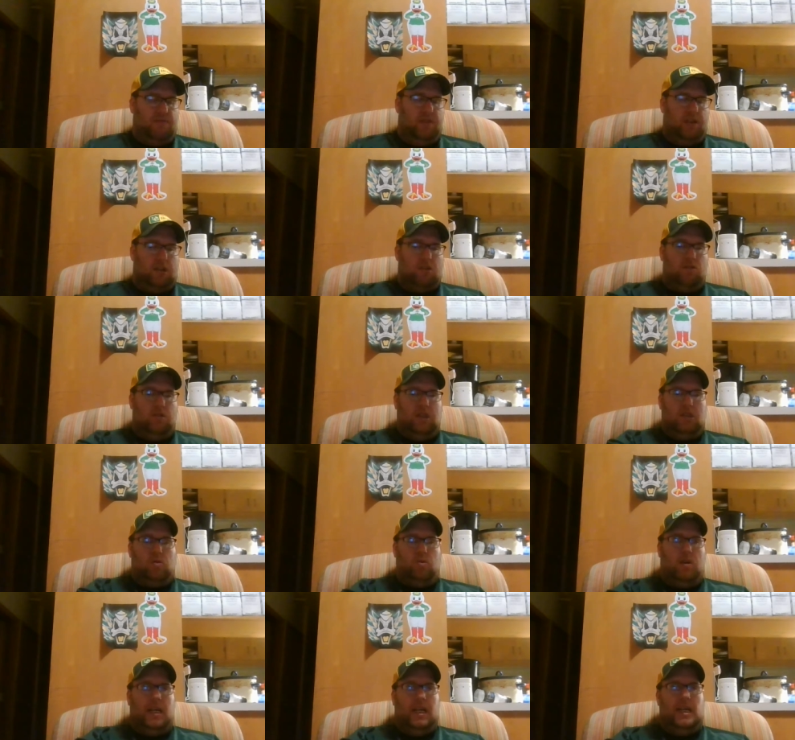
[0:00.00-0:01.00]
victory
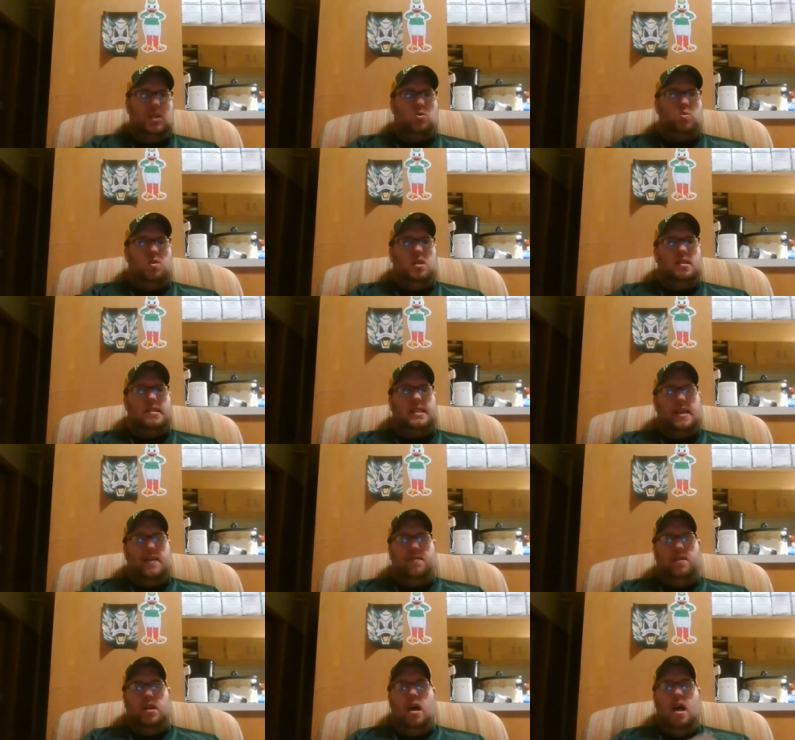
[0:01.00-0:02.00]

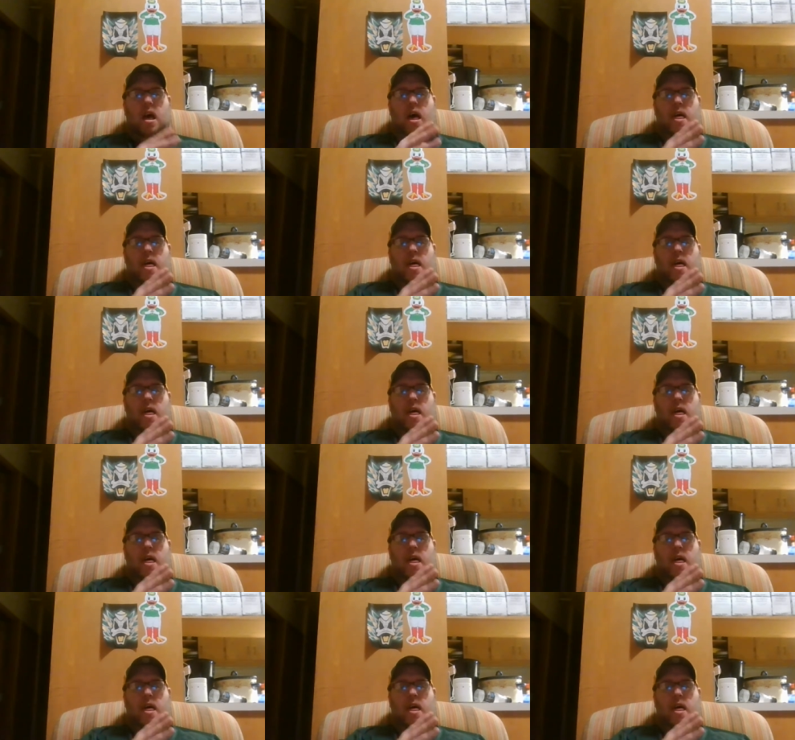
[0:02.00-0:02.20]
2027.